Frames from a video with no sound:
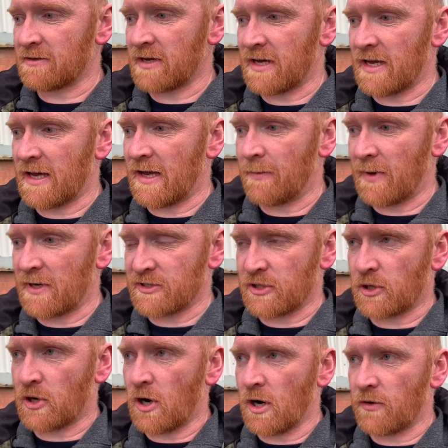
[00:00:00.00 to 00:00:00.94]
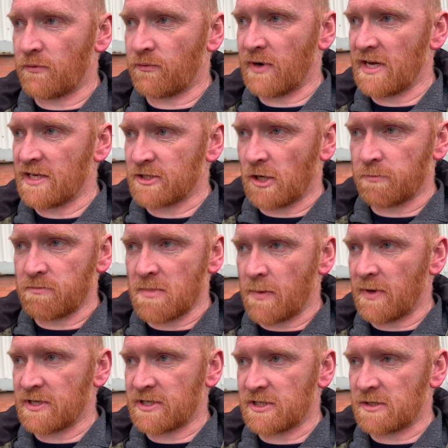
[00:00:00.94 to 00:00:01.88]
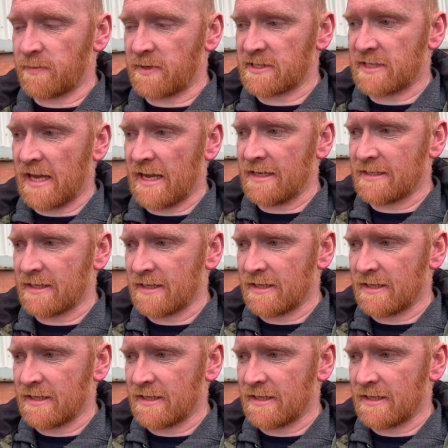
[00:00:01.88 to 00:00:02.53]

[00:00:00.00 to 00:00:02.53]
as the car frees up. Maybe she's a bit tight.